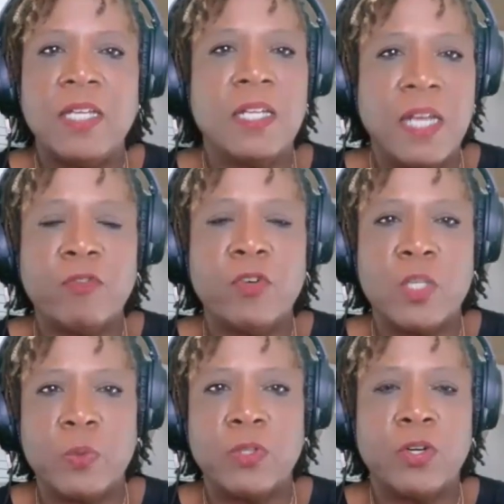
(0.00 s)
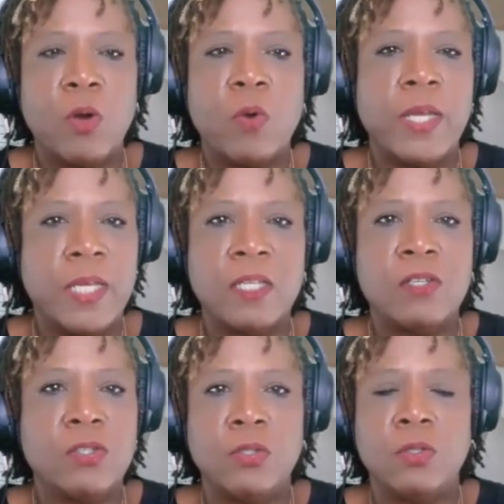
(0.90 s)
any leverage when they're going
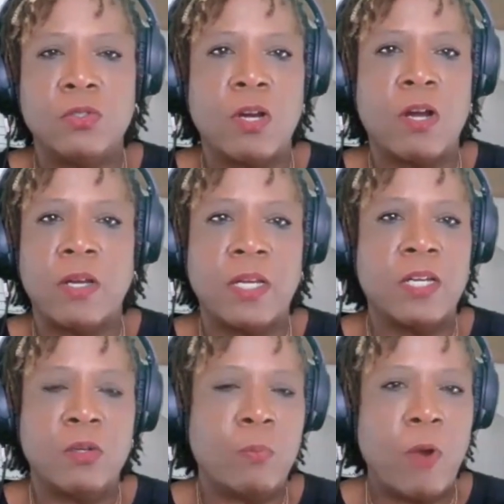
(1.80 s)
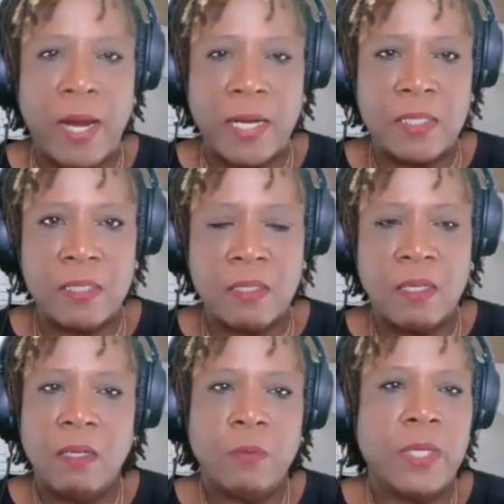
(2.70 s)
in to start in a new practice.
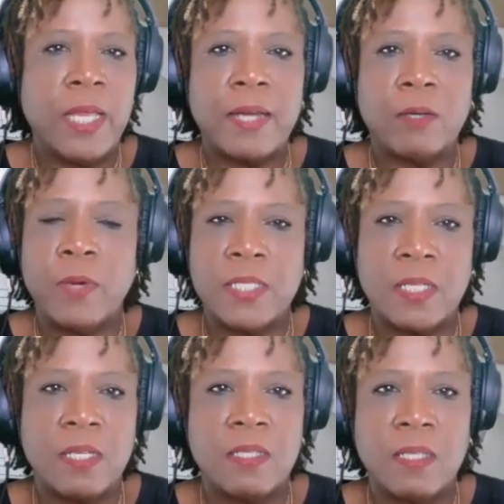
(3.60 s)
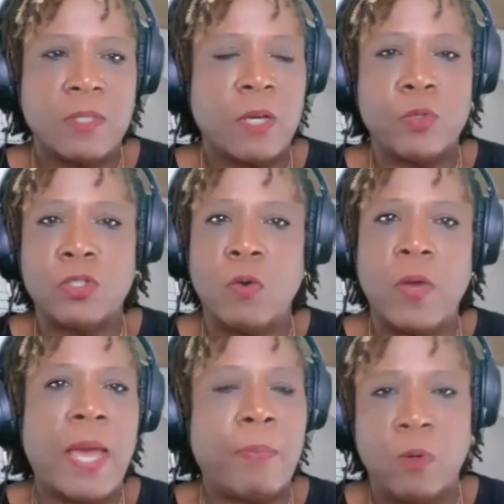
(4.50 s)
We get out of residency, it was like, we're so
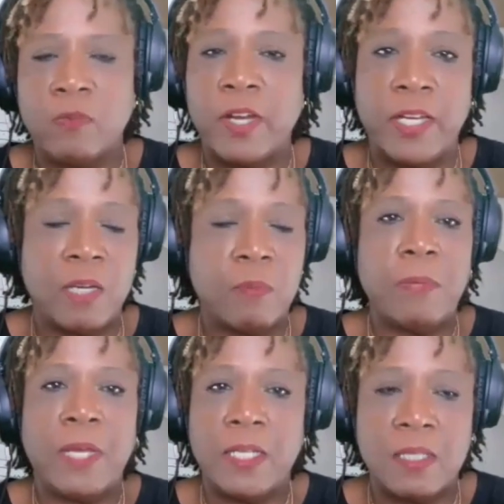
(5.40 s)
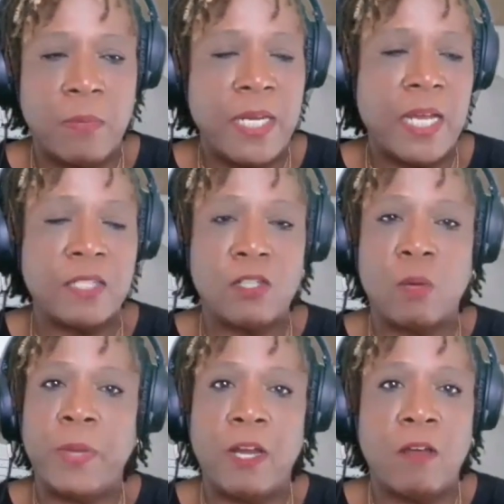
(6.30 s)
happy, we're finally going to be making some money. I can
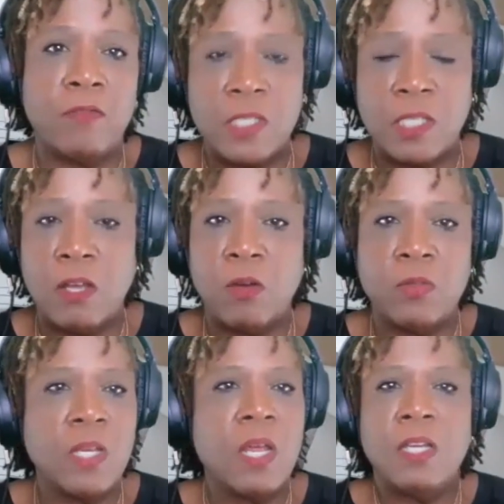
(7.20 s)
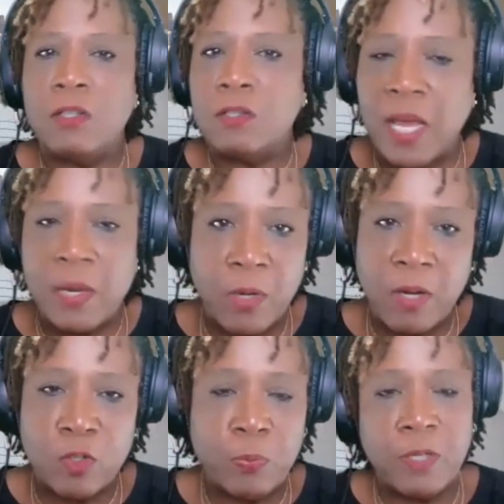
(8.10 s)
start paying off these loans. You sign
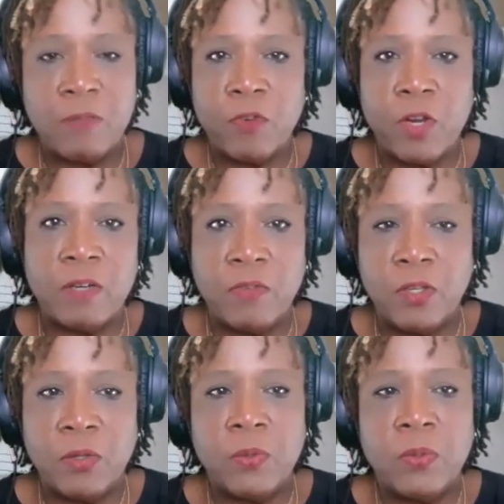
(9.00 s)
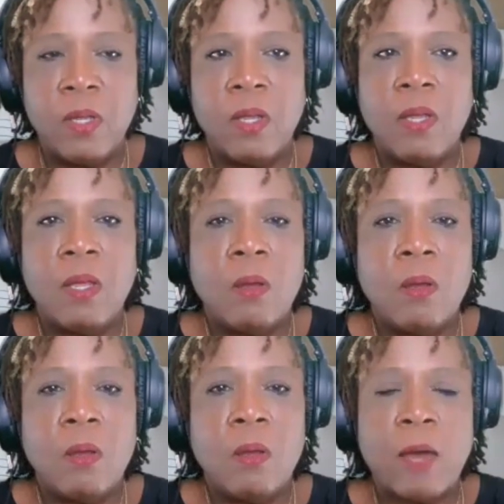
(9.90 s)
whatever's put in front of you
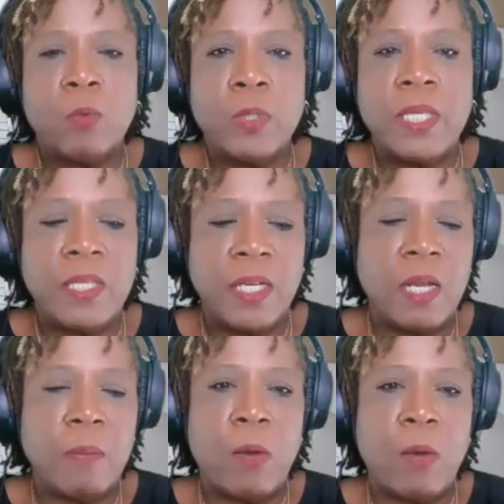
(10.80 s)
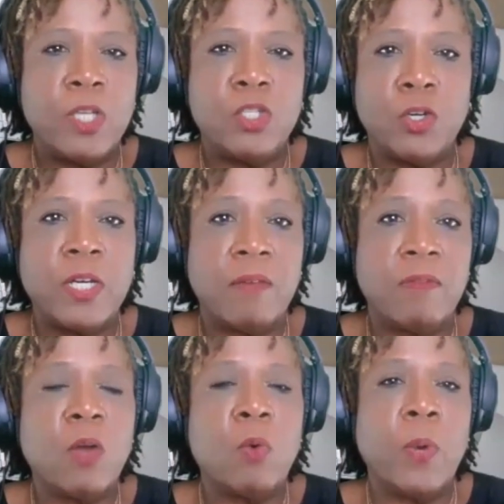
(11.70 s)
without really thinking about what you're
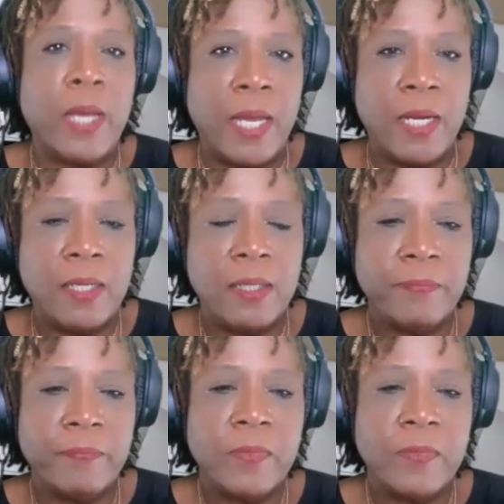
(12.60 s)
giving away.